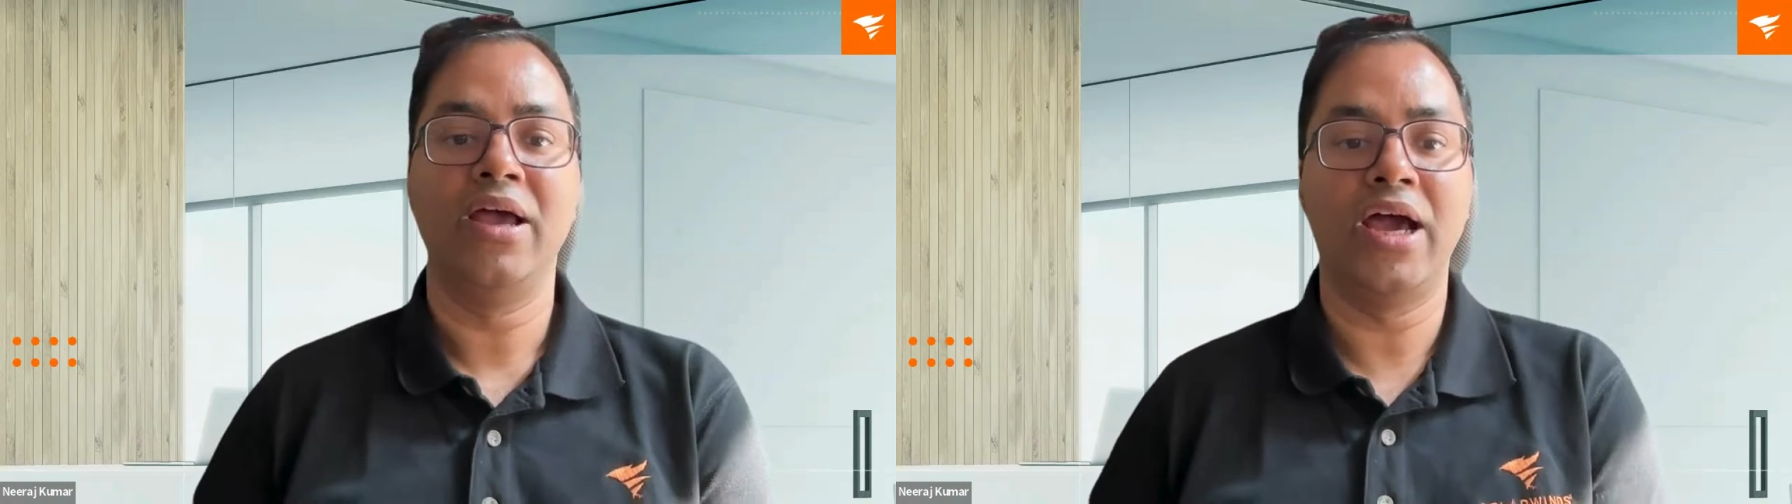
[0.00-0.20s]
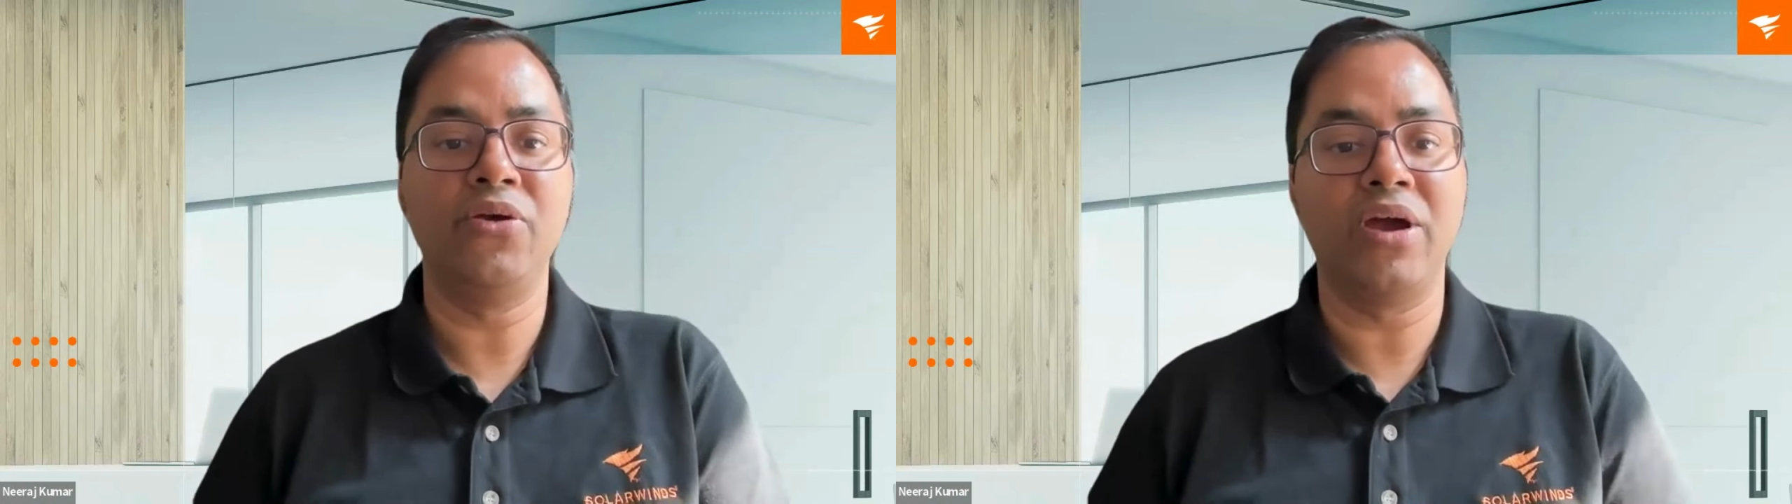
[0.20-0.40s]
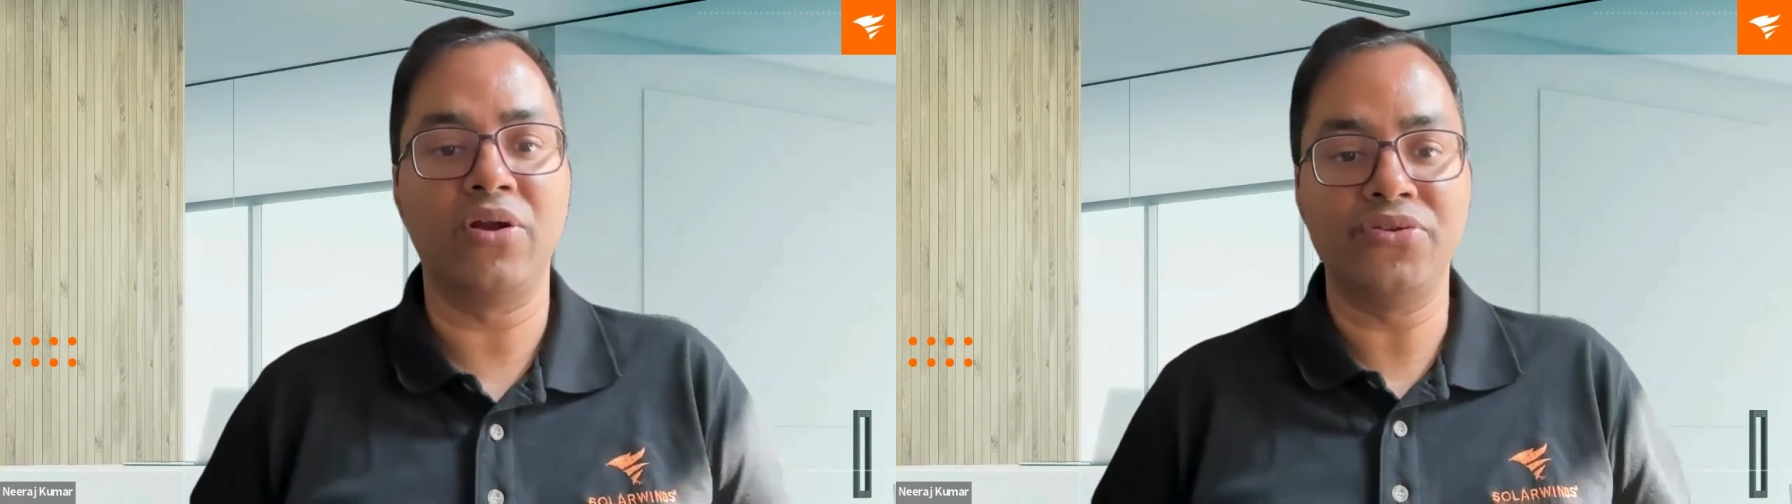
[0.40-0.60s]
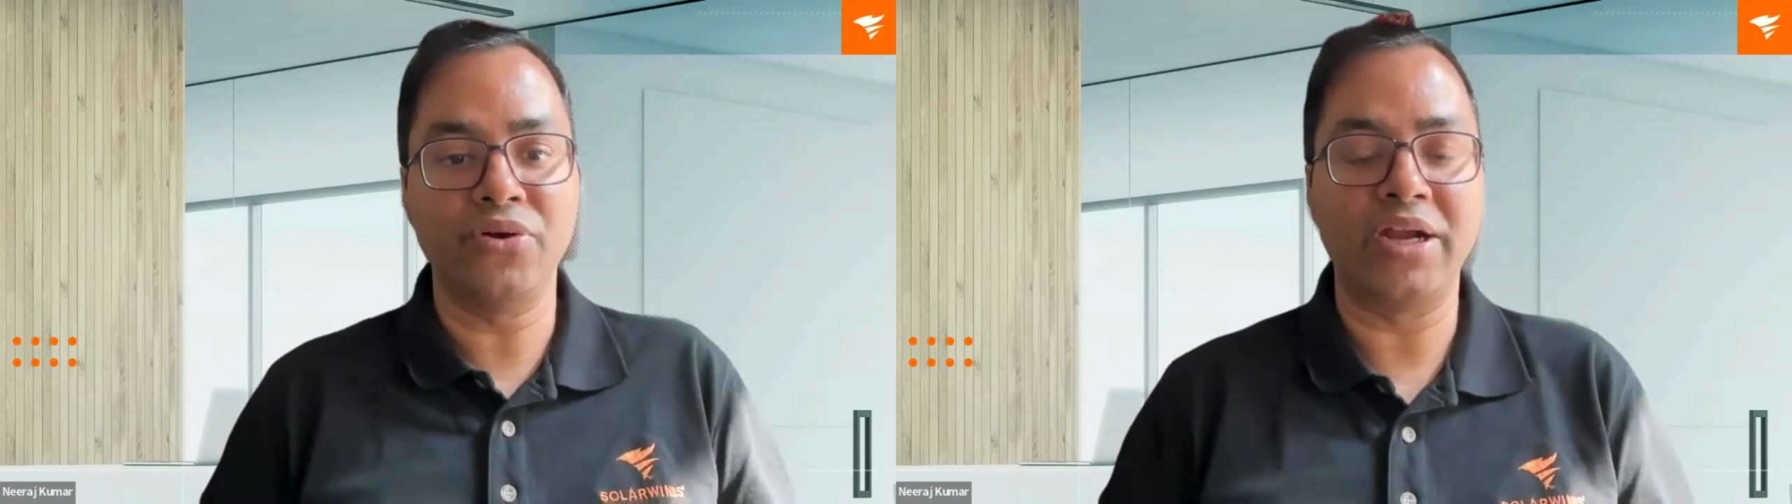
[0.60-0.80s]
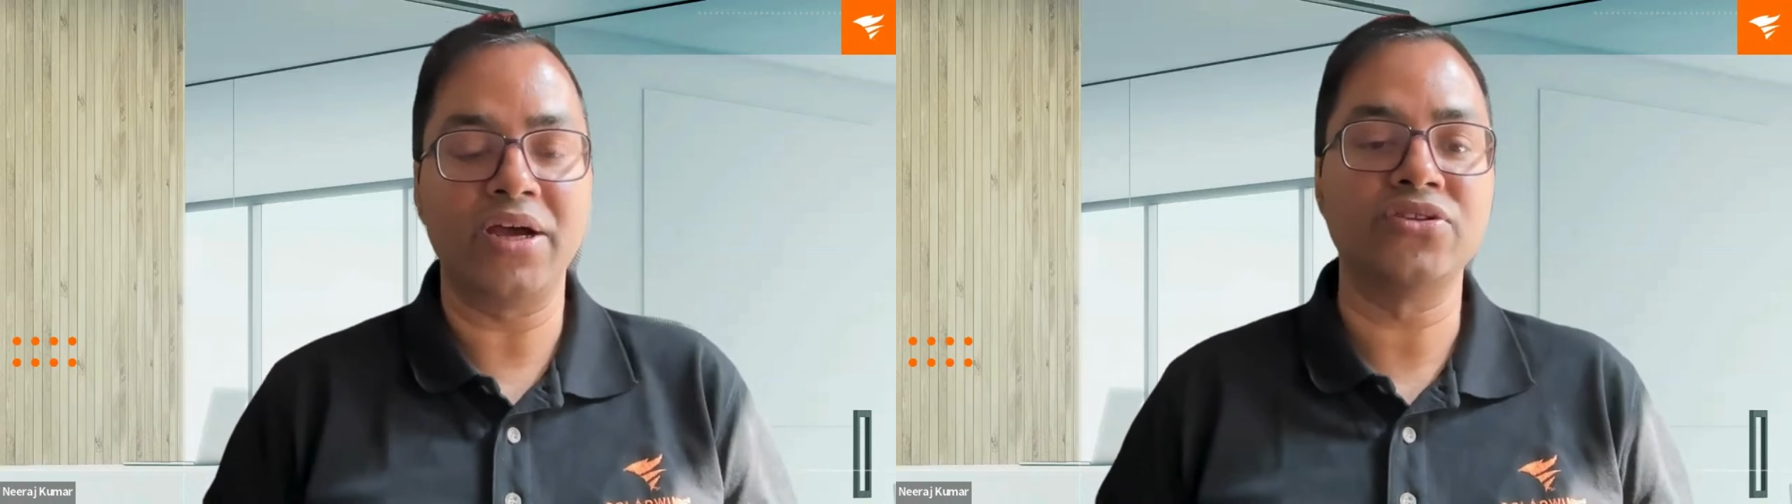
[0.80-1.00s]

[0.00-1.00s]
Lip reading: And you can also get a